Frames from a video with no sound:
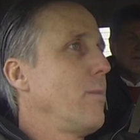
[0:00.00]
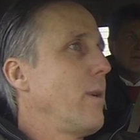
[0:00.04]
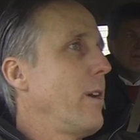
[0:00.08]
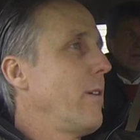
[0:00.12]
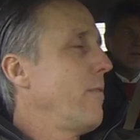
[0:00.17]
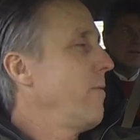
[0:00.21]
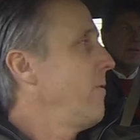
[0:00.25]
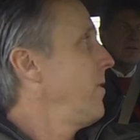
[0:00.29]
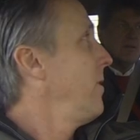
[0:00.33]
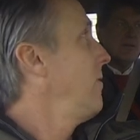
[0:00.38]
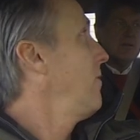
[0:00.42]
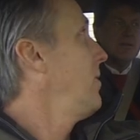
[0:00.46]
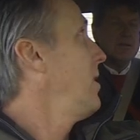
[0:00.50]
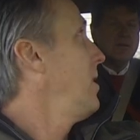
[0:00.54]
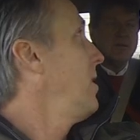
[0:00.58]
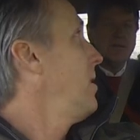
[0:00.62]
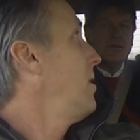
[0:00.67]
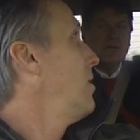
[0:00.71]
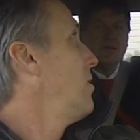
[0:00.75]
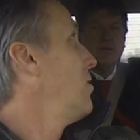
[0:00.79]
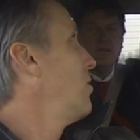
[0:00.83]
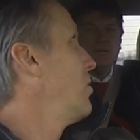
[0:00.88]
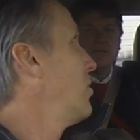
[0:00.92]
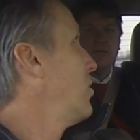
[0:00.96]
about 15
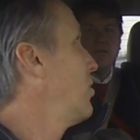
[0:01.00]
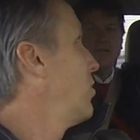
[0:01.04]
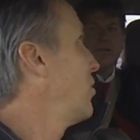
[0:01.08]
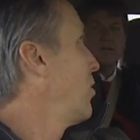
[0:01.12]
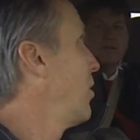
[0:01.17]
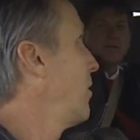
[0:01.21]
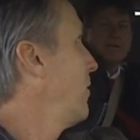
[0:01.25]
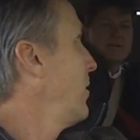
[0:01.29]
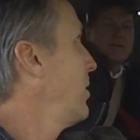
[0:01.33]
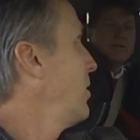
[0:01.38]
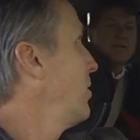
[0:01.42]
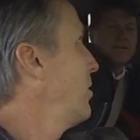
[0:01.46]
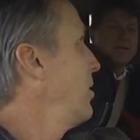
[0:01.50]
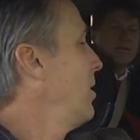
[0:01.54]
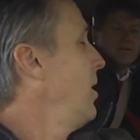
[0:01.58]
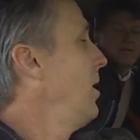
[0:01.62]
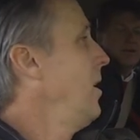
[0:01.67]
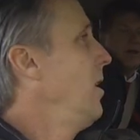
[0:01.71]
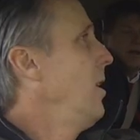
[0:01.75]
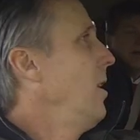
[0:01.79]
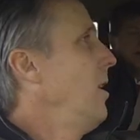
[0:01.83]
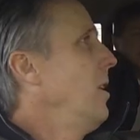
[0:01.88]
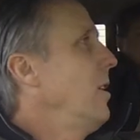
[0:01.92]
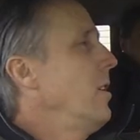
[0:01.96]
years of service.
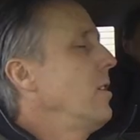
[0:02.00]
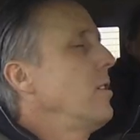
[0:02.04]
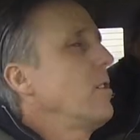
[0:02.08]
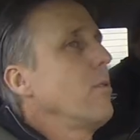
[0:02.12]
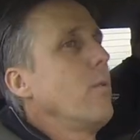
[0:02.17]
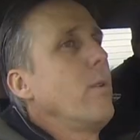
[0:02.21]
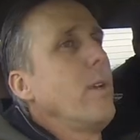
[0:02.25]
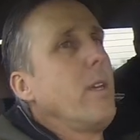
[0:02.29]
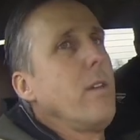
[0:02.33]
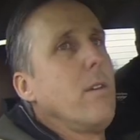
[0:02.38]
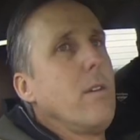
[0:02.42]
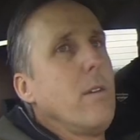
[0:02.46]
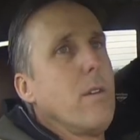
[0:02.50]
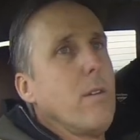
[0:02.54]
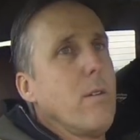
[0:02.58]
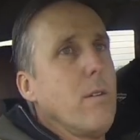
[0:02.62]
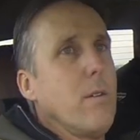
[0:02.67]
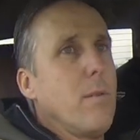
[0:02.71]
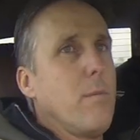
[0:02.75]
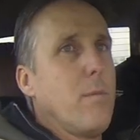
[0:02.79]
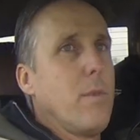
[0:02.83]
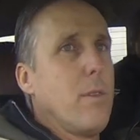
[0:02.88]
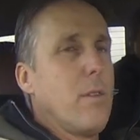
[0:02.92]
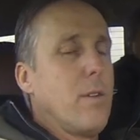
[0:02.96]
Wow. So we, uh,
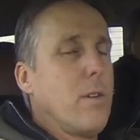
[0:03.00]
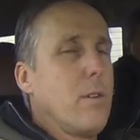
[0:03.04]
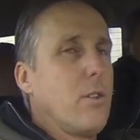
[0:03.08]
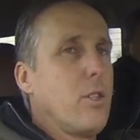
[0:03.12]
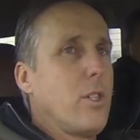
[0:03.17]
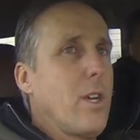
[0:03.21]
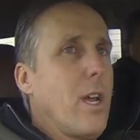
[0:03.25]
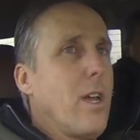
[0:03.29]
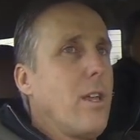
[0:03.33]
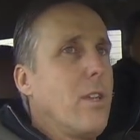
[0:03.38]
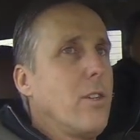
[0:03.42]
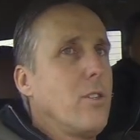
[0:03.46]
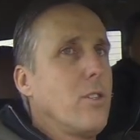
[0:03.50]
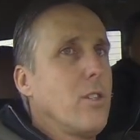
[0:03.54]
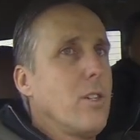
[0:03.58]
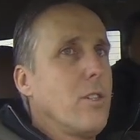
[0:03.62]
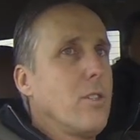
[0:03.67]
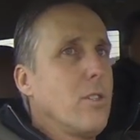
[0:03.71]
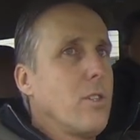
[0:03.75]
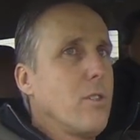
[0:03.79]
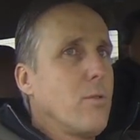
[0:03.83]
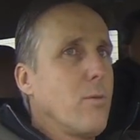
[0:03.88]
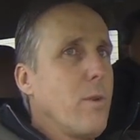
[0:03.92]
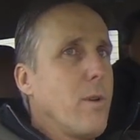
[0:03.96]
the challenge
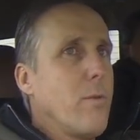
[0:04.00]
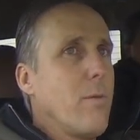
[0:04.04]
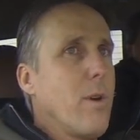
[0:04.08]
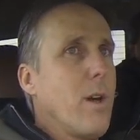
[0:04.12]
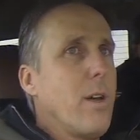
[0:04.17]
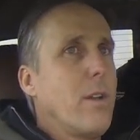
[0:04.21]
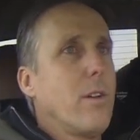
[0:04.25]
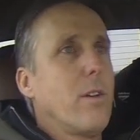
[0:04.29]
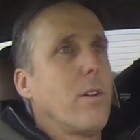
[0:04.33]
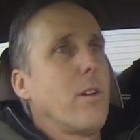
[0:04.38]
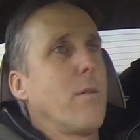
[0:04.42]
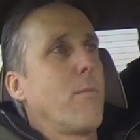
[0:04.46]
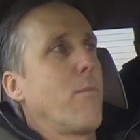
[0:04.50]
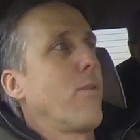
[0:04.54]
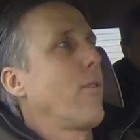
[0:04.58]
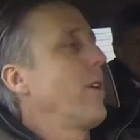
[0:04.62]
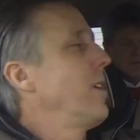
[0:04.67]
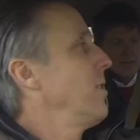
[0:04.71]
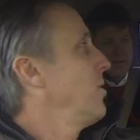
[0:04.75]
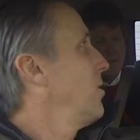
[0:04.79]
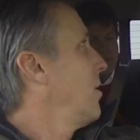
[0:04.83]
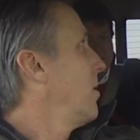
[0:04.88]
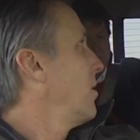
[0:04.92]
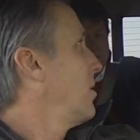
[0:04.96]
is, is we want to
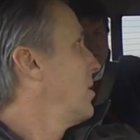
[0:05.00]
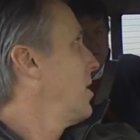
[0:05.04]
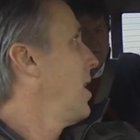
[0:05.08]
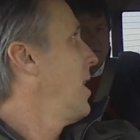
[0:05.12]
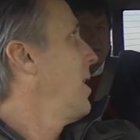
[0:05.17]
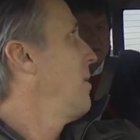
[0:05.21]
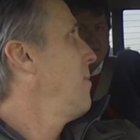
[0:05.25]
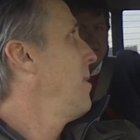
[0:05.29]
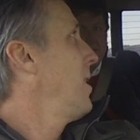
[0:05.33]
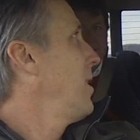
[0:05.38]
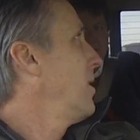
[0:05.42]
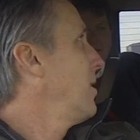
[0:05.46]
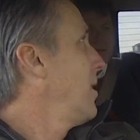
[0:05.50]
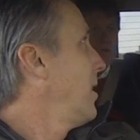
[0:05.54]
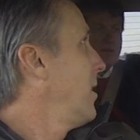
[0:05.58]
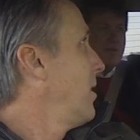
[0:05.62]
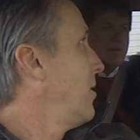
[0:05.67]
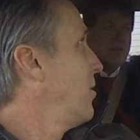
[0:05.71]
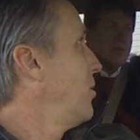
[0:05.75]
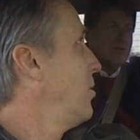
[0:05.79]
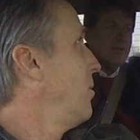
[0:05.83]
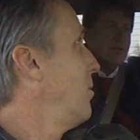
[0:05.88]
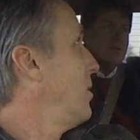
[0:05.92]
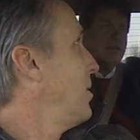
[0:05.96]
compress our timing
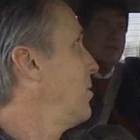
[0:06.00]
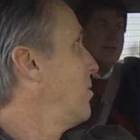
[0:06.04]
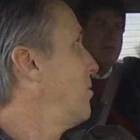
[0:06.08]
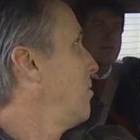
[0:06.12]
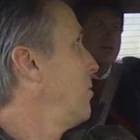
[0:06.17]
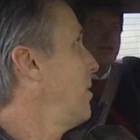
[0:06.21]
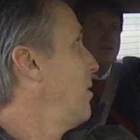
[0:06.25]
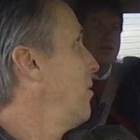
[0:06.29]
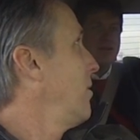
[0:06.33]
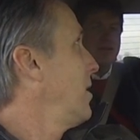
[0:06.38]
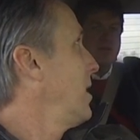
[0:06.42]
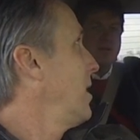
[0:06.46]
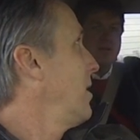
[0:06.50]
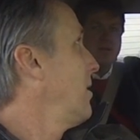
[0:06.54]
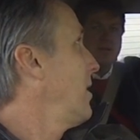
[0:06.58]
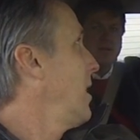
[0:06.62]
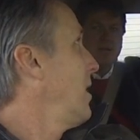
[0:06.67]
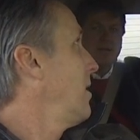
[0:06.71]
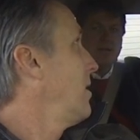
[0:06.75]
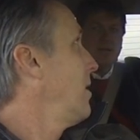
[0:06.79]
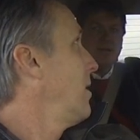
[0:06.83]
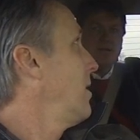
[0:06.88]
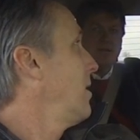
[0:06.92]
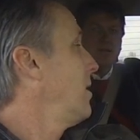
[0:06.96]
down to it's, we only get
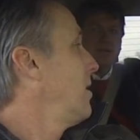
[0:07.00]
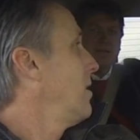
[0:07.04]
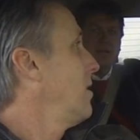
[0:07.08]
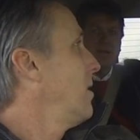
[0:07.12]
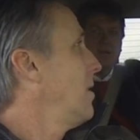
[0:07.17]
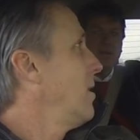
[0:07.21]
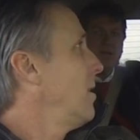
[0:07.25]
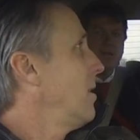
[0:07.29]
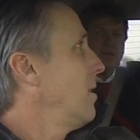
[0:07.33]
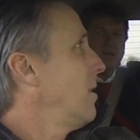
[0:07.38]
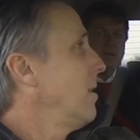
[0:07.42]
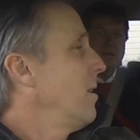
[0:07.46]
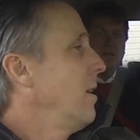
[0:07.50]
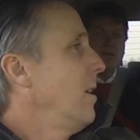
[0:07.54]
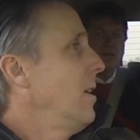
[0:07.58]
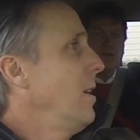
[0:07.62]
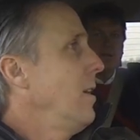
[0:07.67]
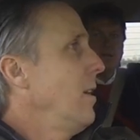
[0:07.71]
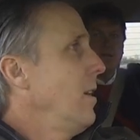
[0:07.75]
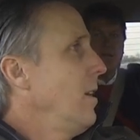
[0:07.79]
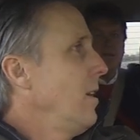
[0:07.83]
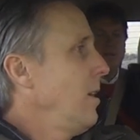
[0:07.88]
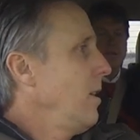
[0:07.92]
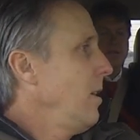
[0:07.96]
that done in uh,
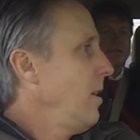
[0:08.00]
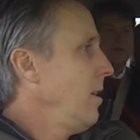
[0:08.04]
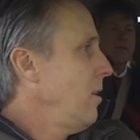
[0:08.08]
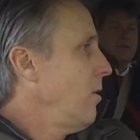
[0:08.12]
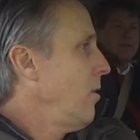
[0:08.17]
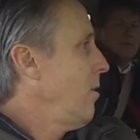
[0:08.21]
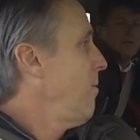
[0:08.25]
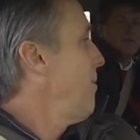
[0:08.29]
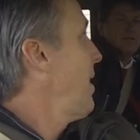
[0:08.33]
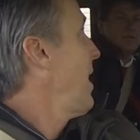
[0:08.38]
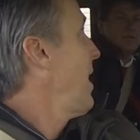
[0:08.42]
you know, a